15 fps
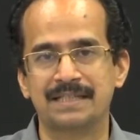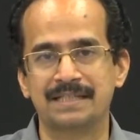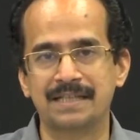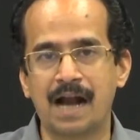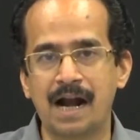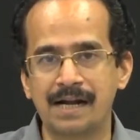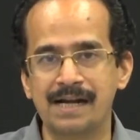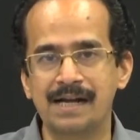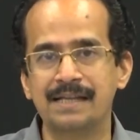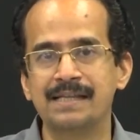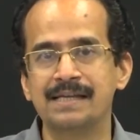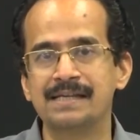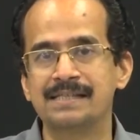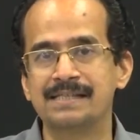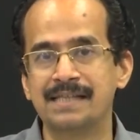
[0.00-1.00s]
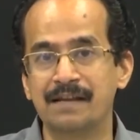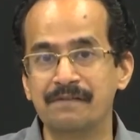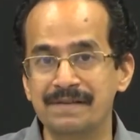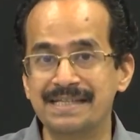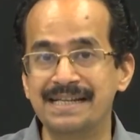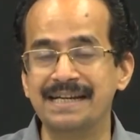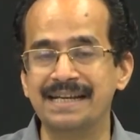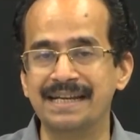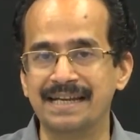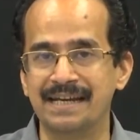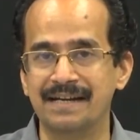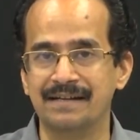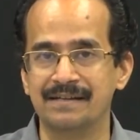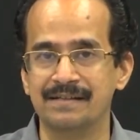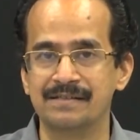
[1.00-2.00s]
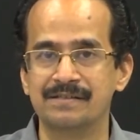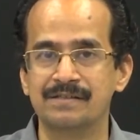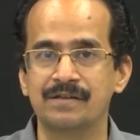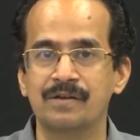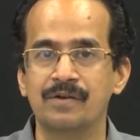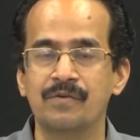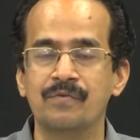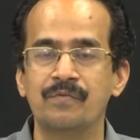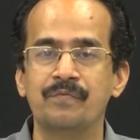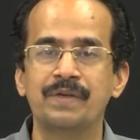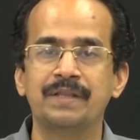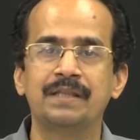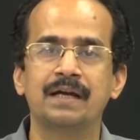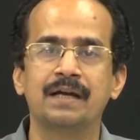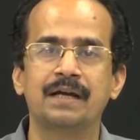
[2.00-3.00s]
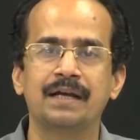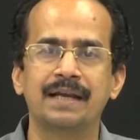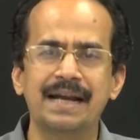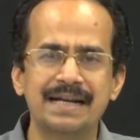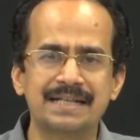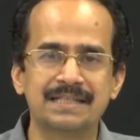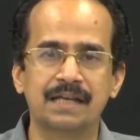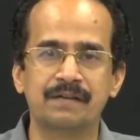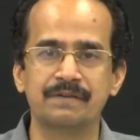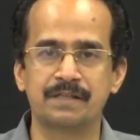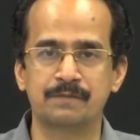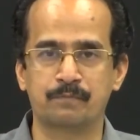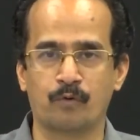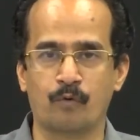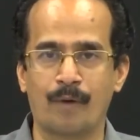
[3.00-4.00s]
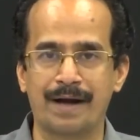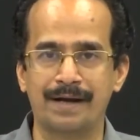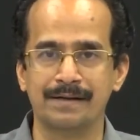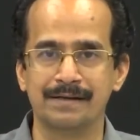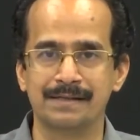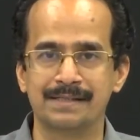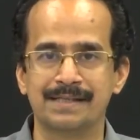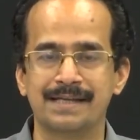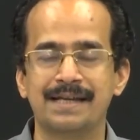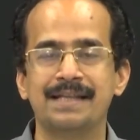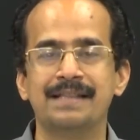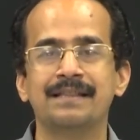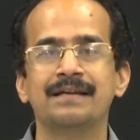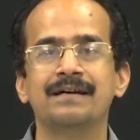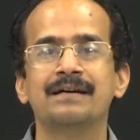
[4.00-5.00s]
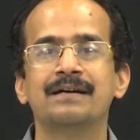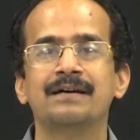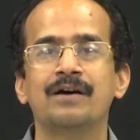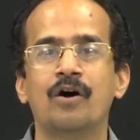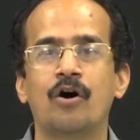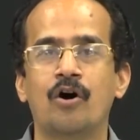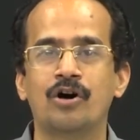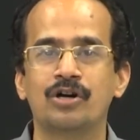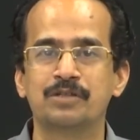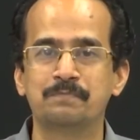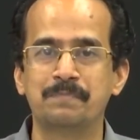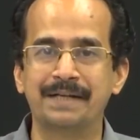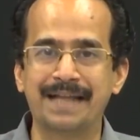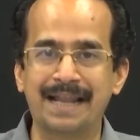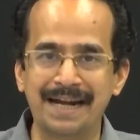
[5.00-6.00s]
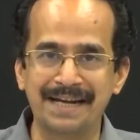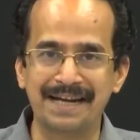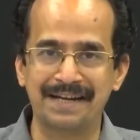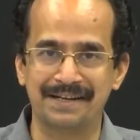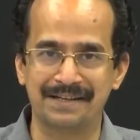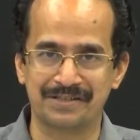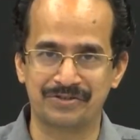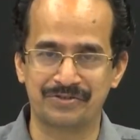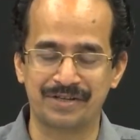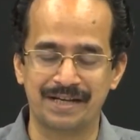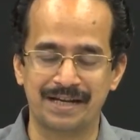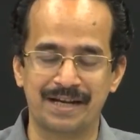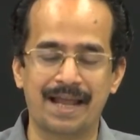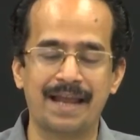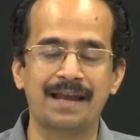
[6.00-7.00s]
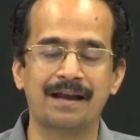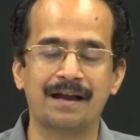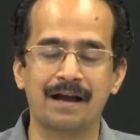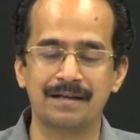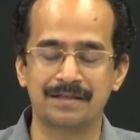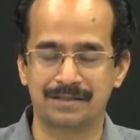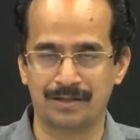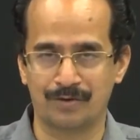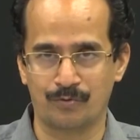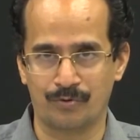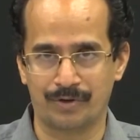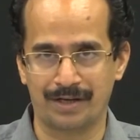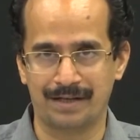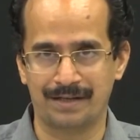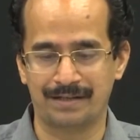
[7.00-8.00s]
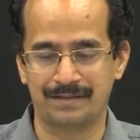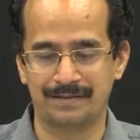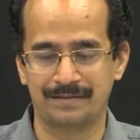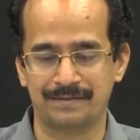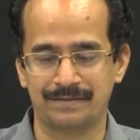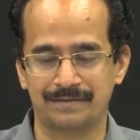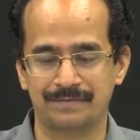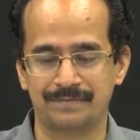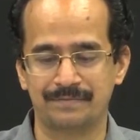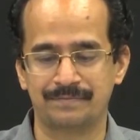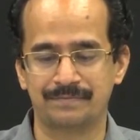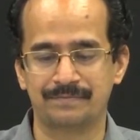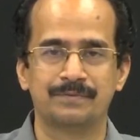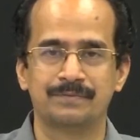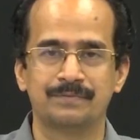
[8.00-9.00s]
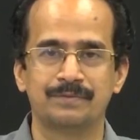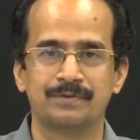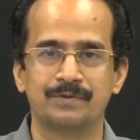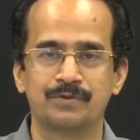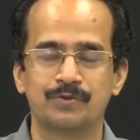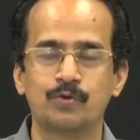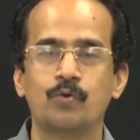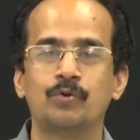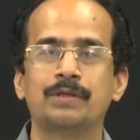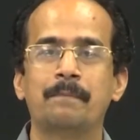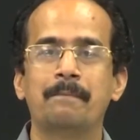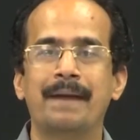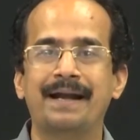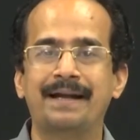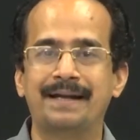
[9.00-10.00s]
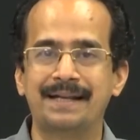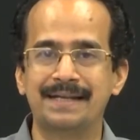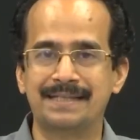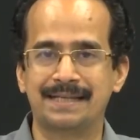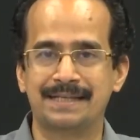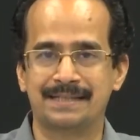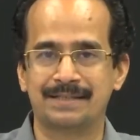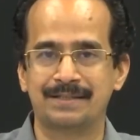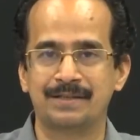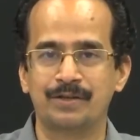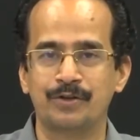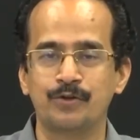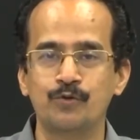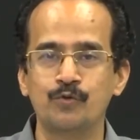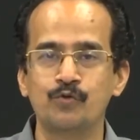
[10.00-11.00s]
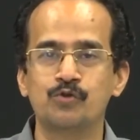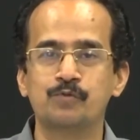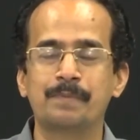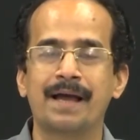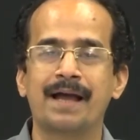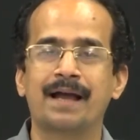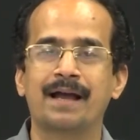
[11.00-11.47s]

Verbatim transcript: So, the matrices used by Carlton Hotel are found to be relevant by the Otis elevators. This is one example of learning from others.